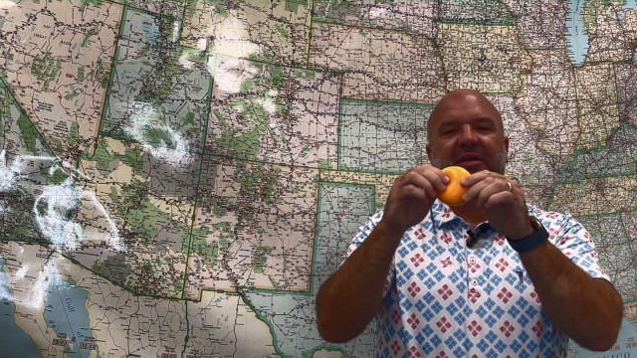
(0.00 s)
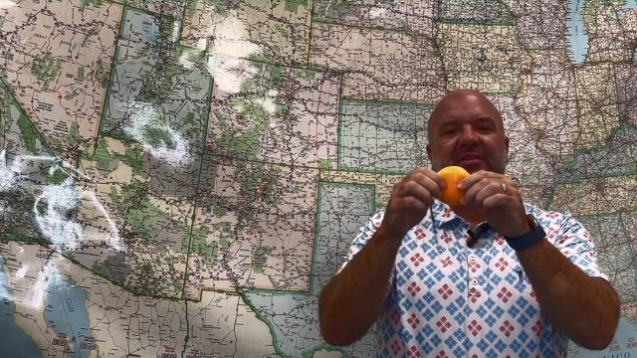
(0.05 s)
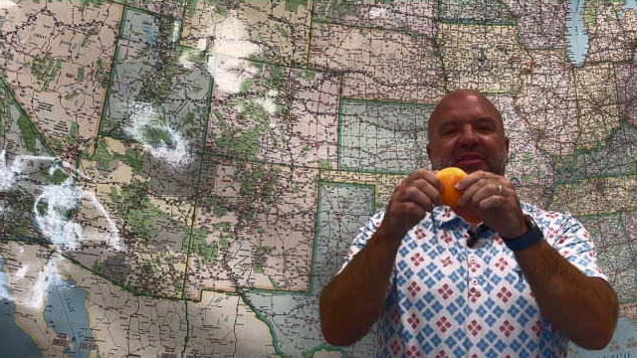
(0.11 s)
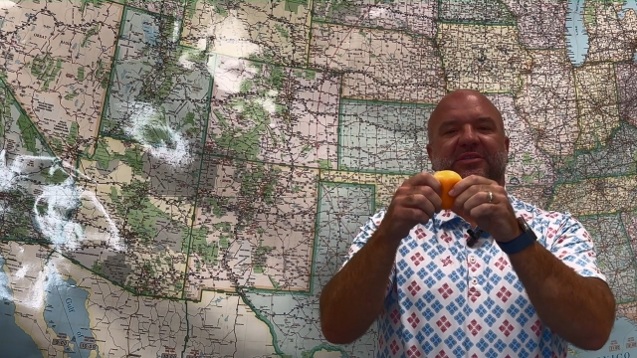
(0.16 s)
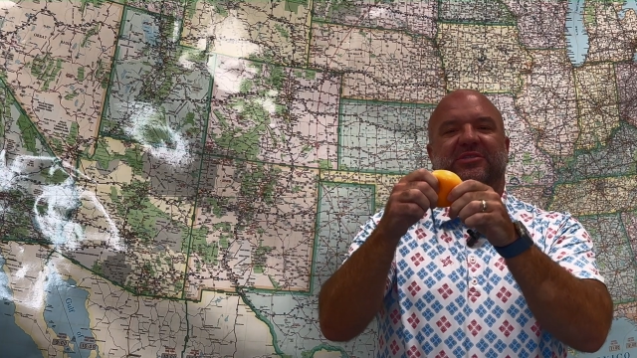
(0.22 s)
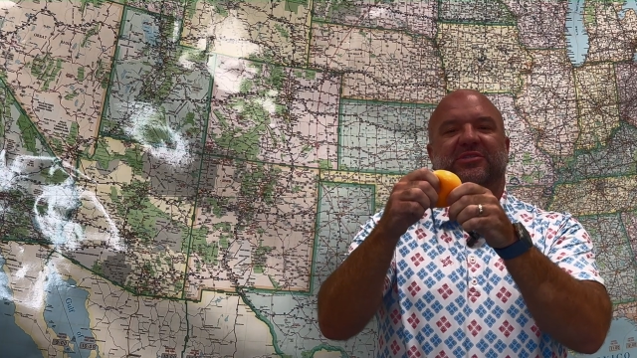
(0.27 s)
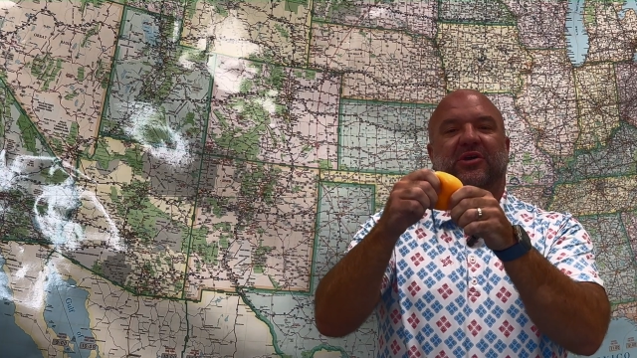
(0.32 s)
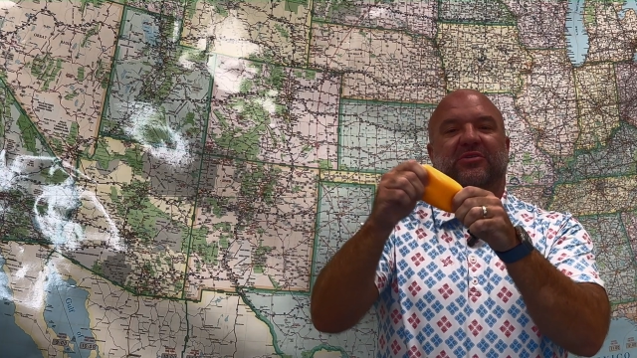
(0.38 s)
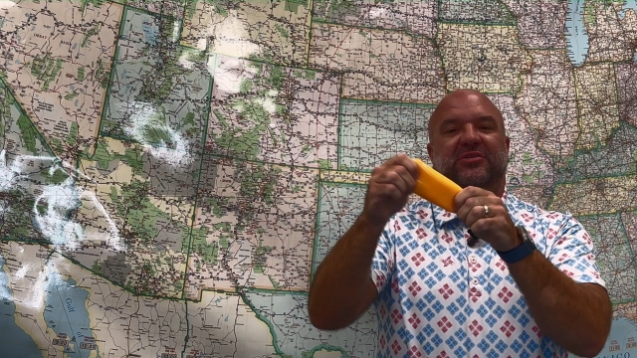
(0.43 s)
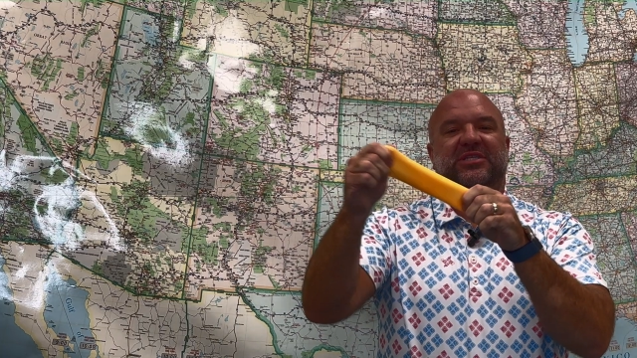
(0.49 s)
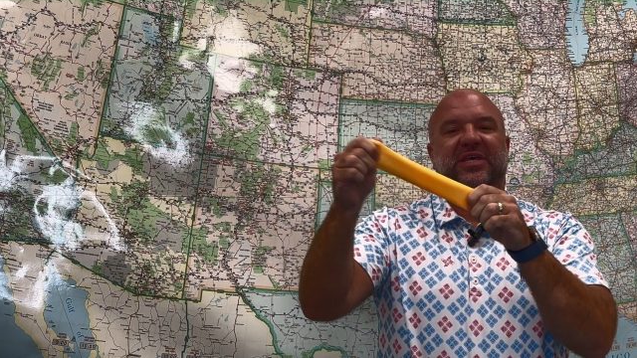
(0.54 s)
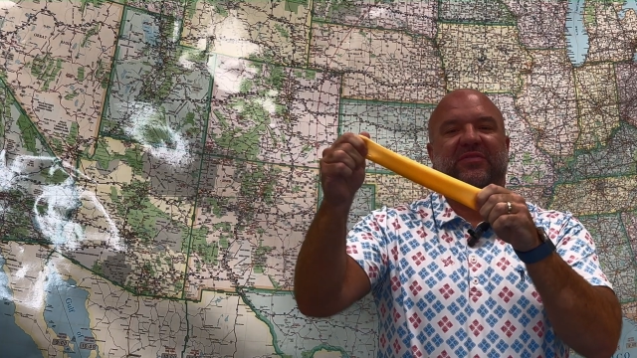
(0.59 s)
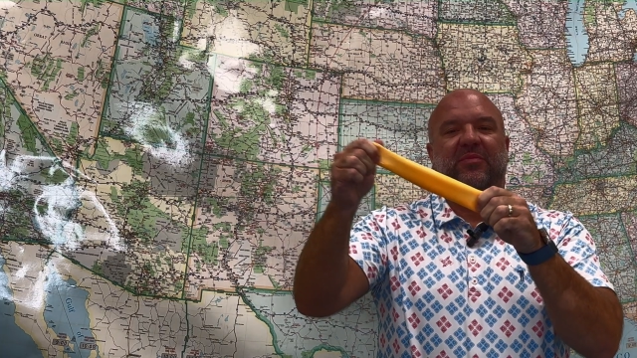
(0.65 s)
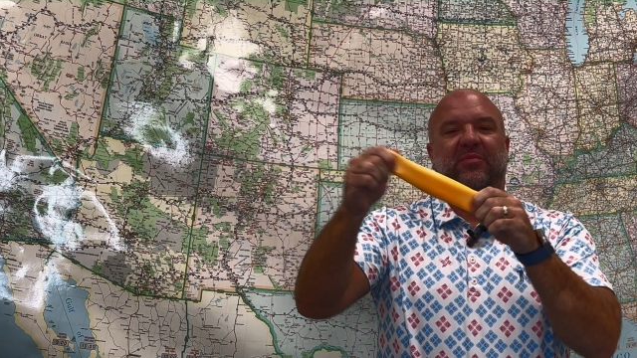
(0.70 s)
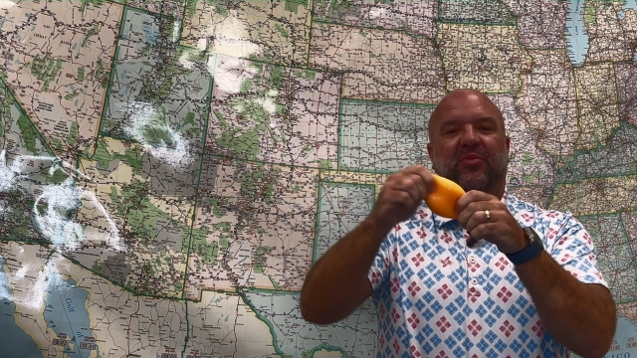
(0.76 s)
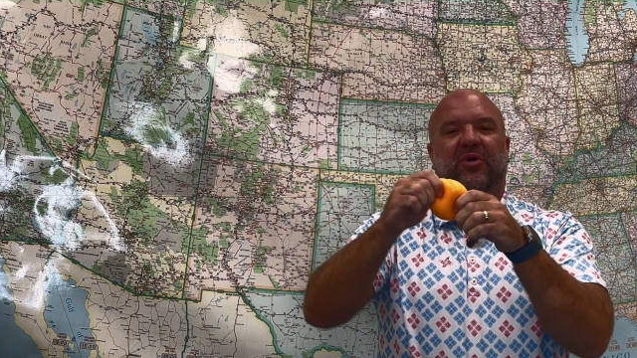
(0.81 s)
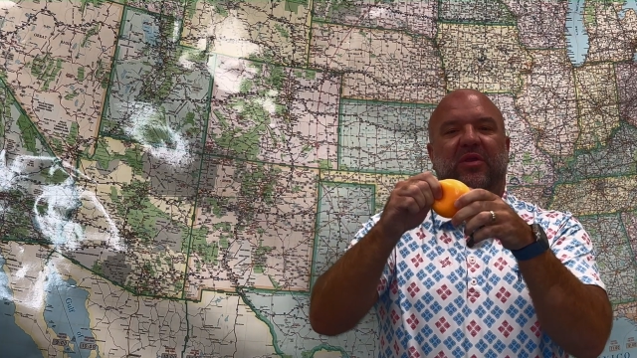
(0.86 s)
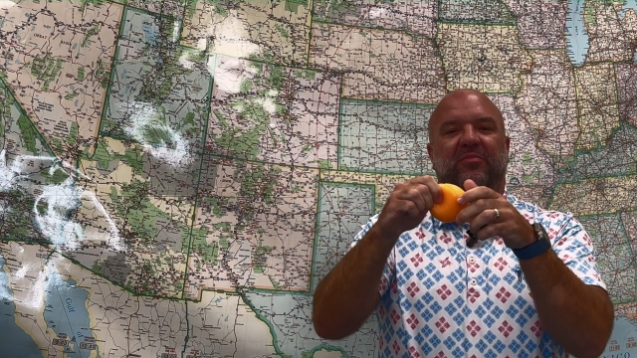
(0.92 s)
This is our
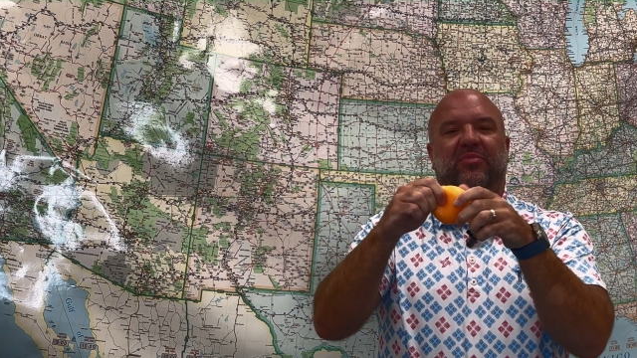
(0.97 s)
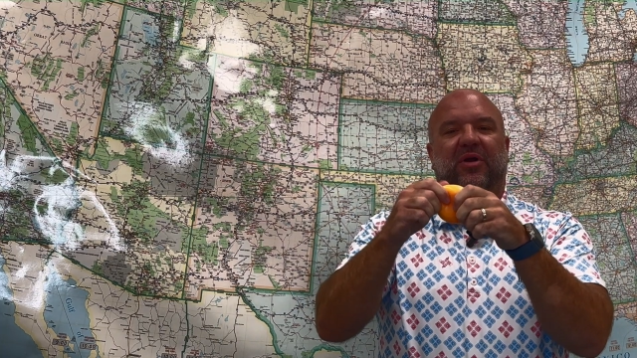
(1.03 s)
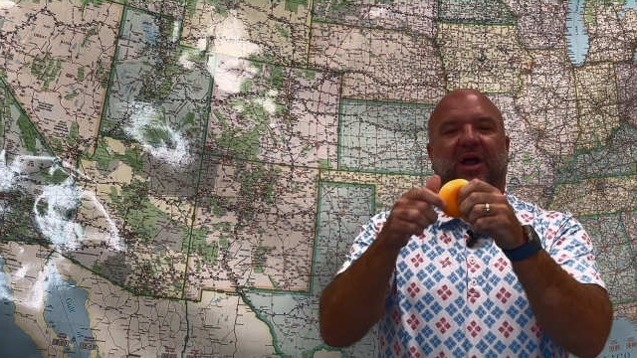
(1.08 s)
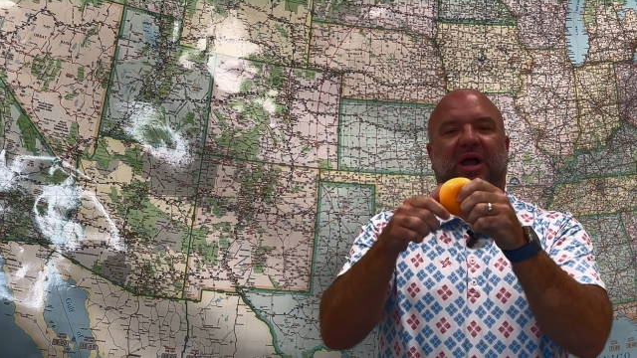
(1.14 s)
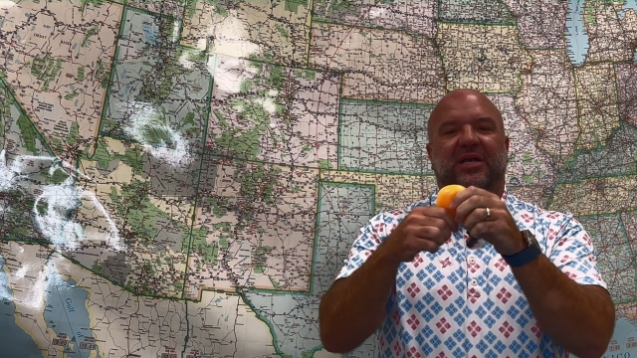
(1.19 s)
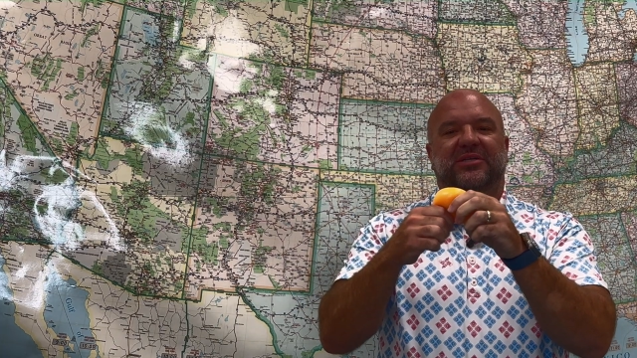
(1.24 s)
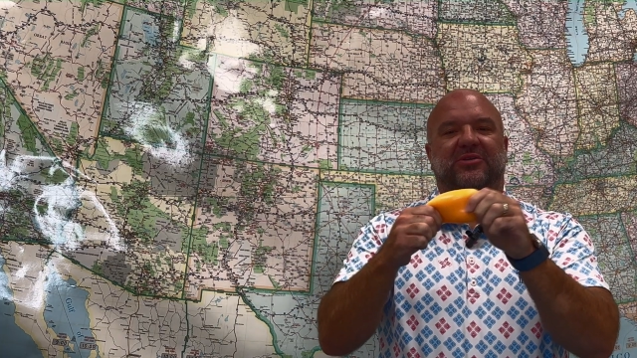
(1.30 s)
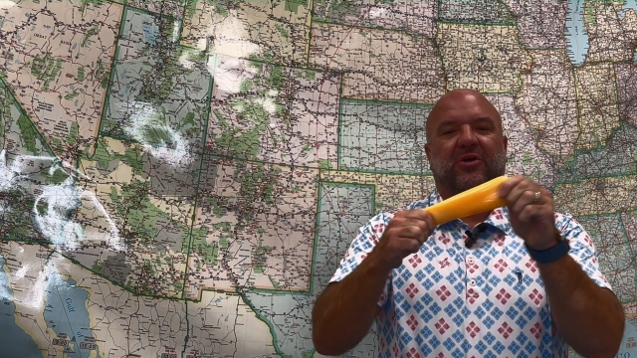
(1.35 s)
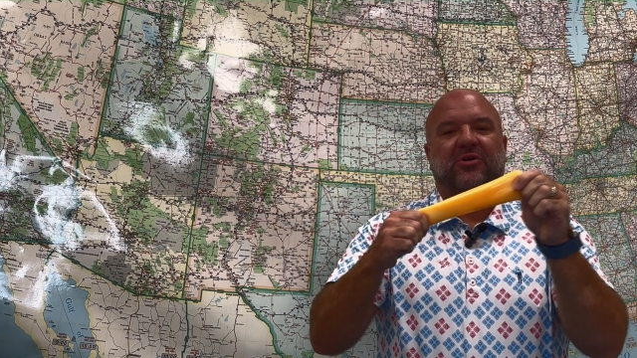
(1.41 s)
seven point prize,